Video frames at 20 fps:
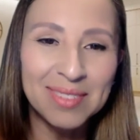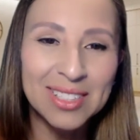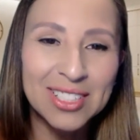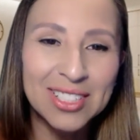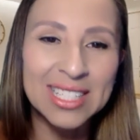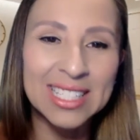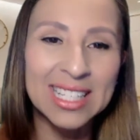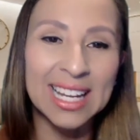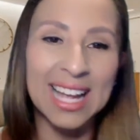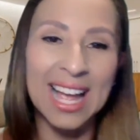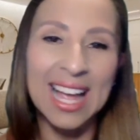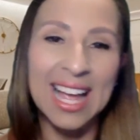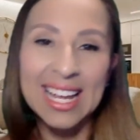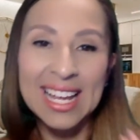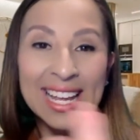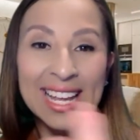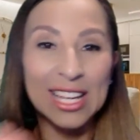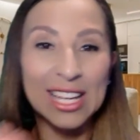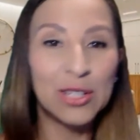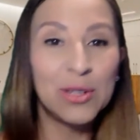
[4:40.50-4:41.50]
She's like, I
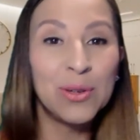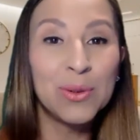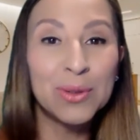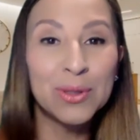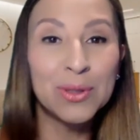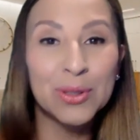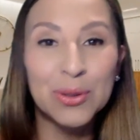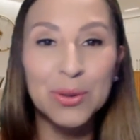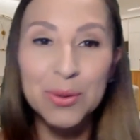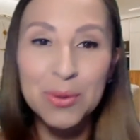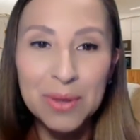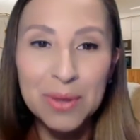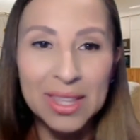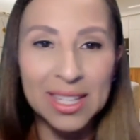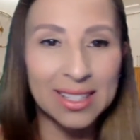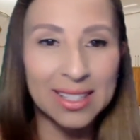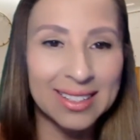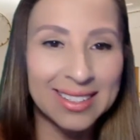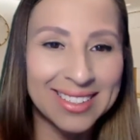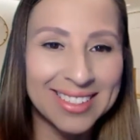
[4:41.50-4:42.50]
can get used to
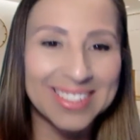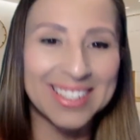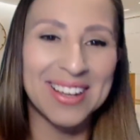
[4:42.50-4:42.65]
this.